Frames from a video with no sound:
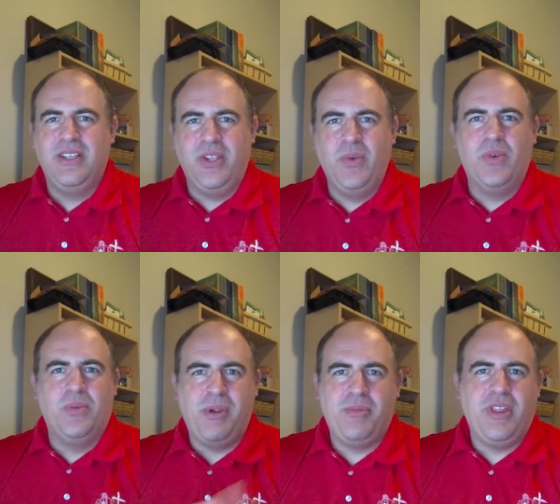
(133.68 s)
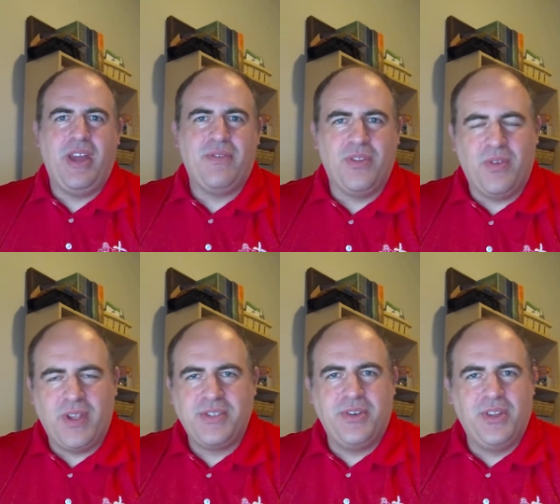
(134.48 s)
you would remember that for the
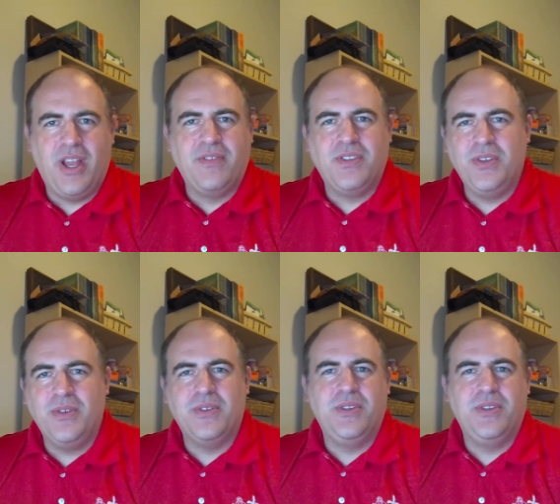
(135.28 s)
rest of your life too.